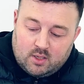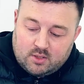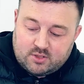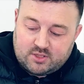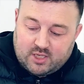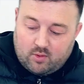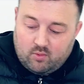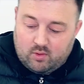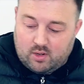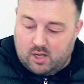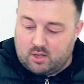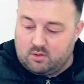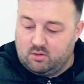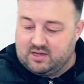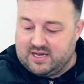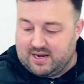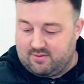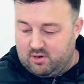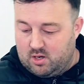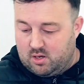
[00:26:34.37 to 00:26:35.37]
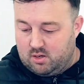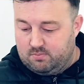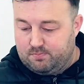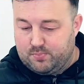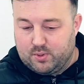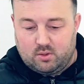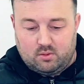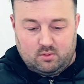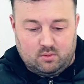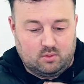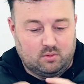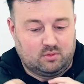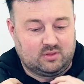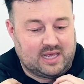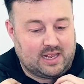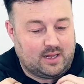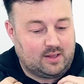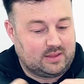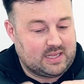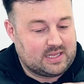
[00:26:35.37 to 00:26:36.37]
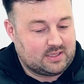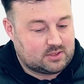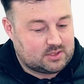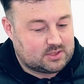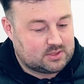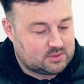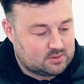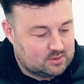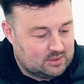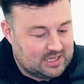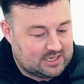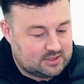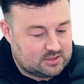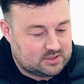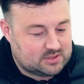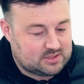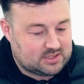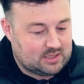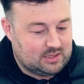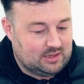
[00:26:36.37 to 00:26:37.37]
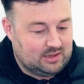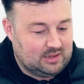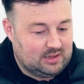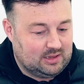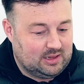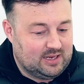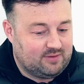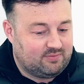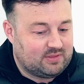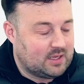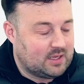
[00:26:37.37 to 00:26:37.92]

So I could carry on, but let's leave